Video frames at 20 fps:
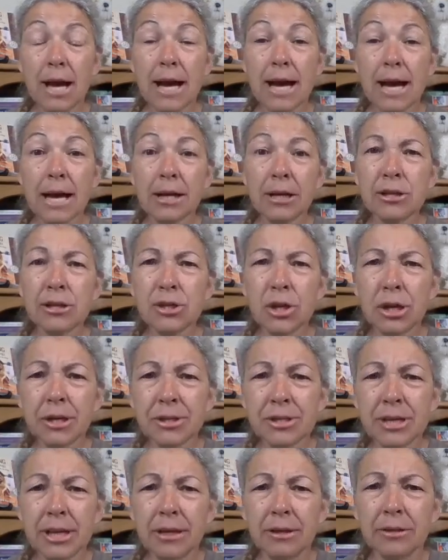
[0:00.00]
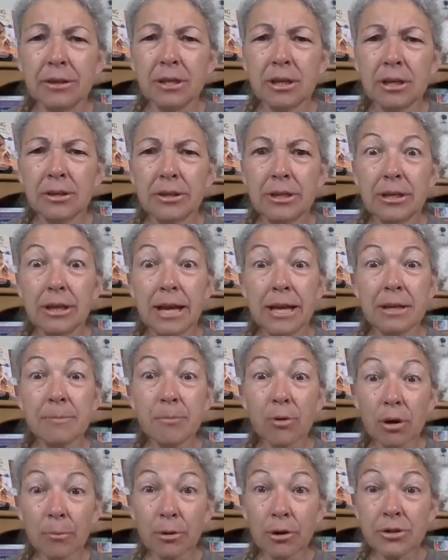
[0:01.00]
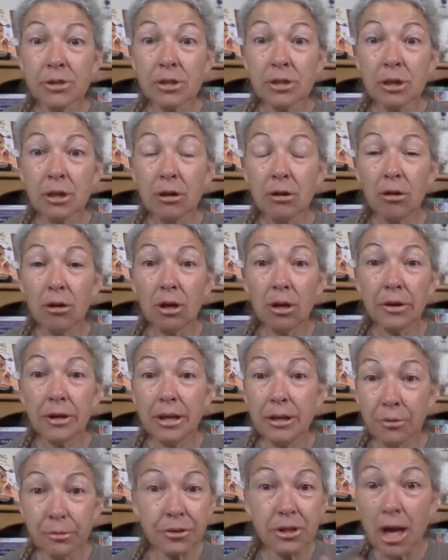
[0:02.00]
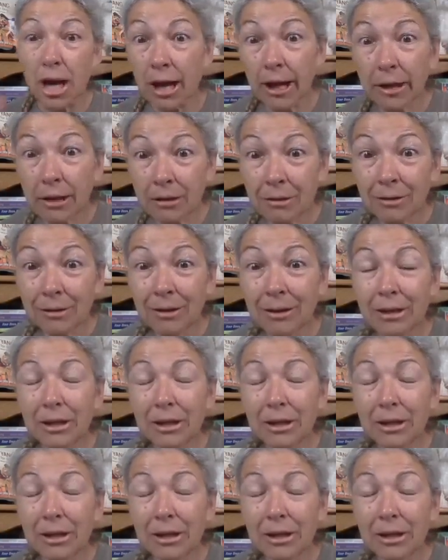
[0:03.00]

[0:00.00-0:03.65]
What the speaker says: How did his heart sound? Any murmurs on either side?